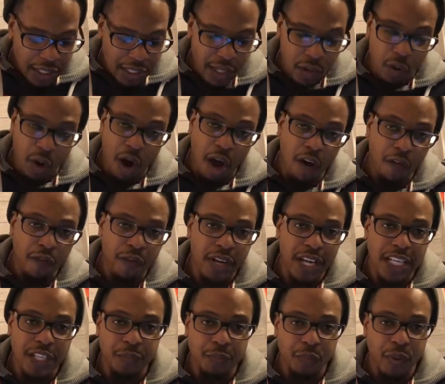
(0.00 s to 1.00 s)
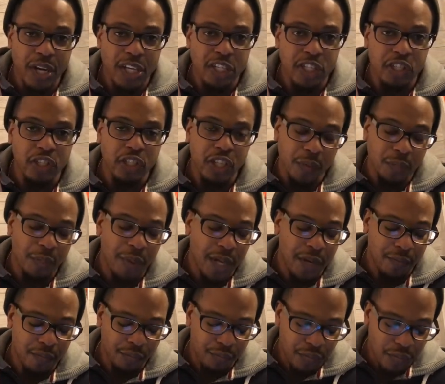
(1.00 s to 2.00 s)
They were offering express
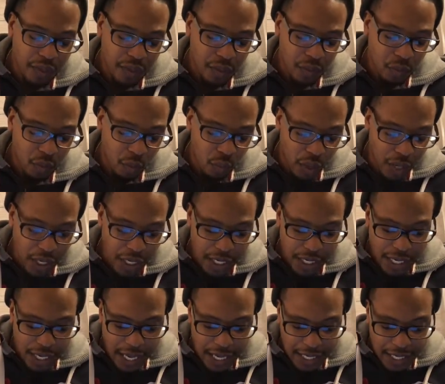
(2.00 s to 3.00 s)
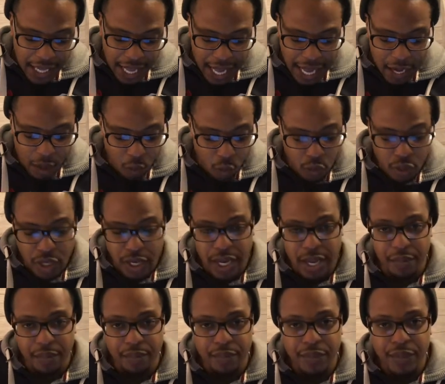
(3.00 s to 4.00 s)
shipping when I ordered
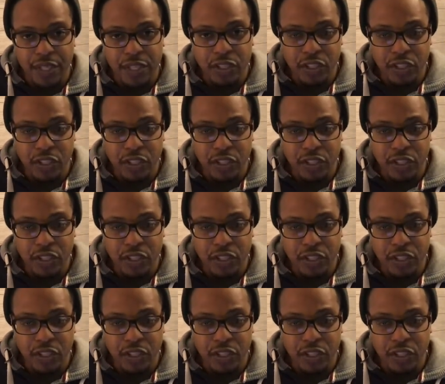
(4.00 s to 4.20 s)
them,